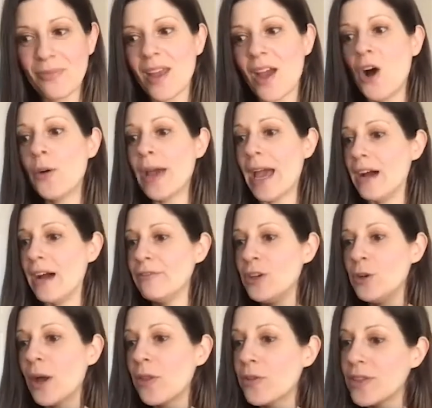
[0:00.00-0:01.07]
Okay, a
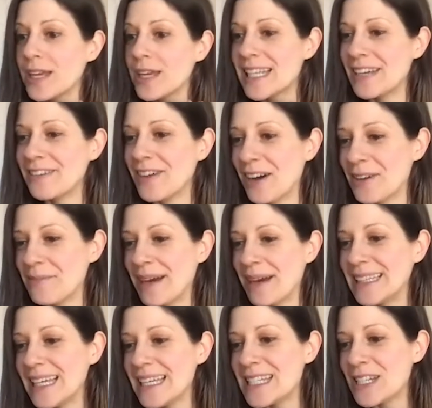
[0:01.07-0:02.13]
few other things I've got on my
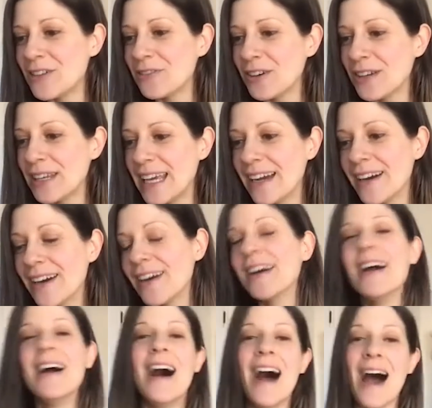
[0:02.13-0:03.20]
list over here.
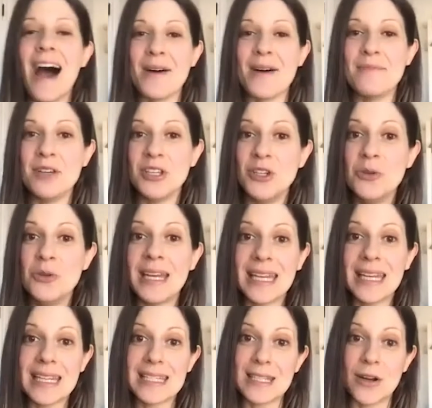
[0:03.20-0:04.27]
You can
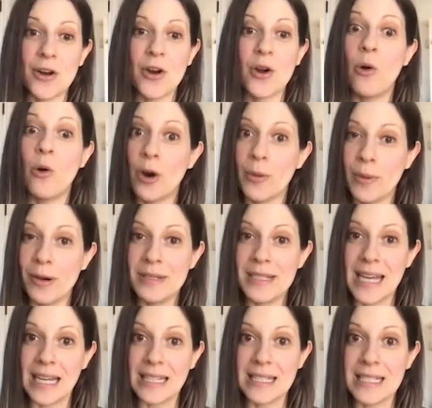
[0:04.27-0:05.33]
consider hormone
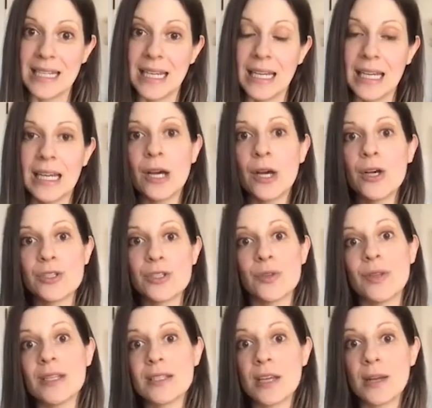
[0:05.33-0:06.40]
testing. So
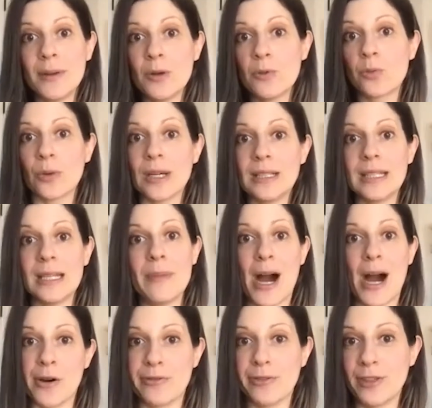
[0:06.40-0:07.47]
this could be really
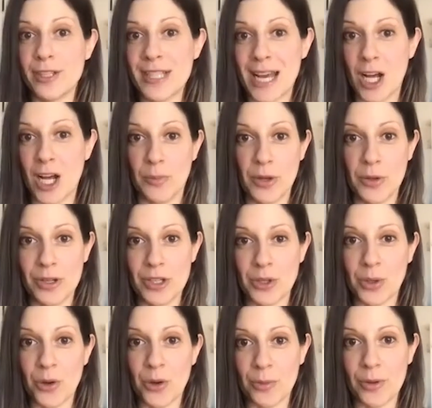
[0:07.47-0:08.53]
powerful to help you in your
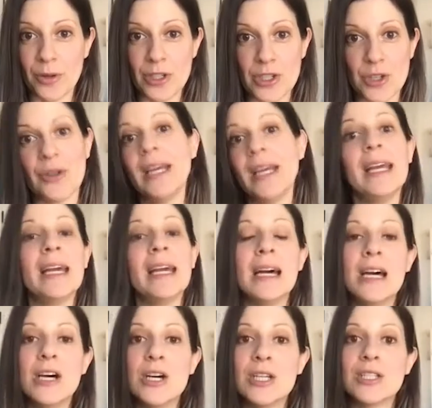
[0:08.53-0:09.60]
hormone journey.
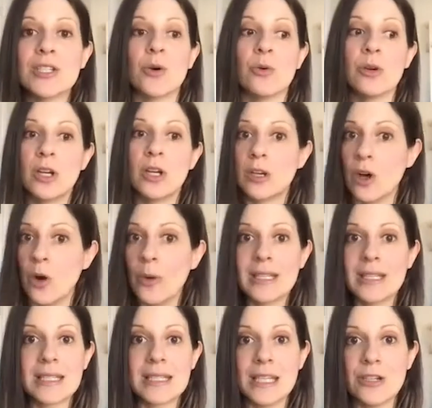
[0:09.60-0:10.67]
So going
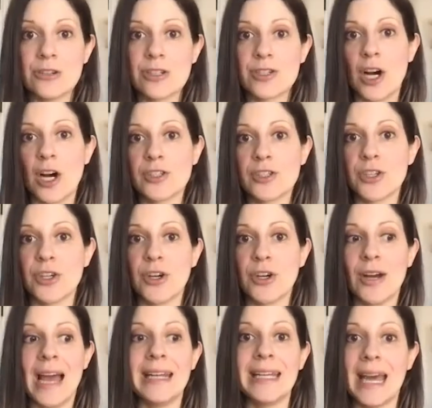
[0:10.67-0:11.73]
to see your doctor
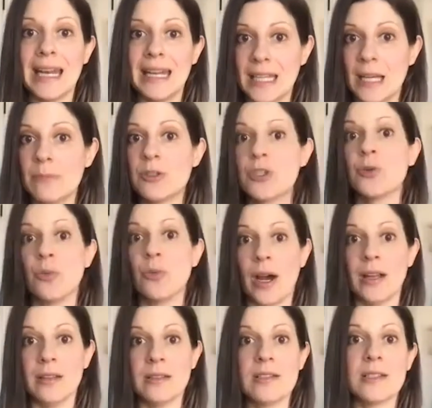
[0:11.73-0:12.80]
and getting them to
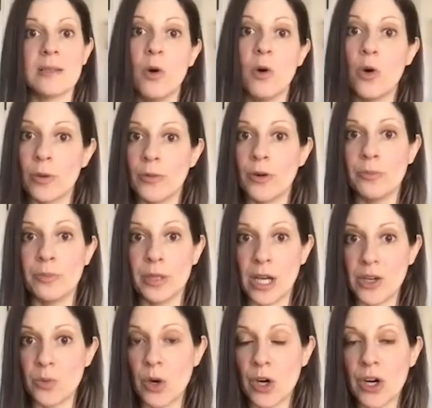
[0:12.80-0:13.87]
run some hormone
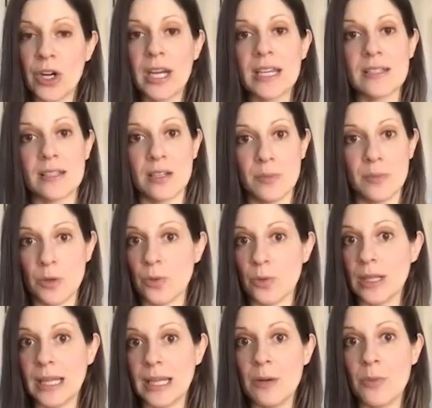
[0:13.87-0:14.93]
blood work is going to be
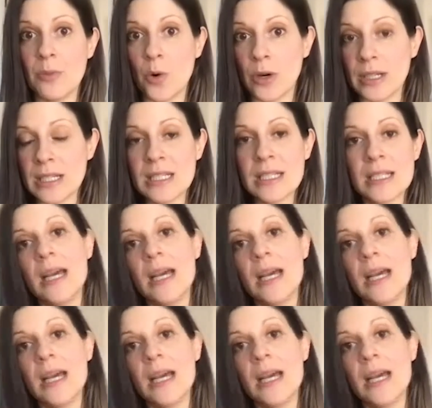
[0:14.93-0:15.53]
really important.